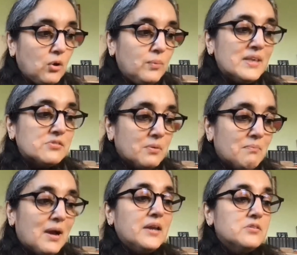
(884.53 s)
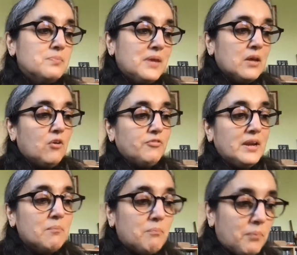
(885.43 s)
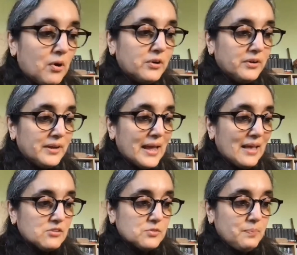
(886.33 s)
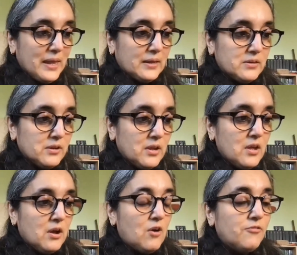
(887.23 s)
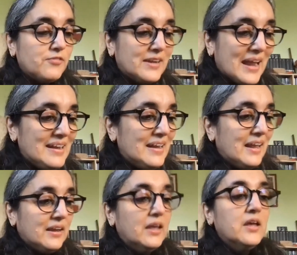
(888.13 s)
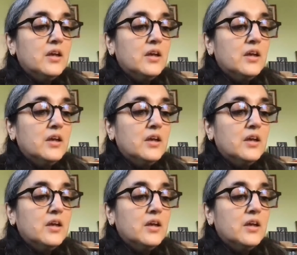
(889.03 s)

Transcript: always reminds me of an important aspect of tending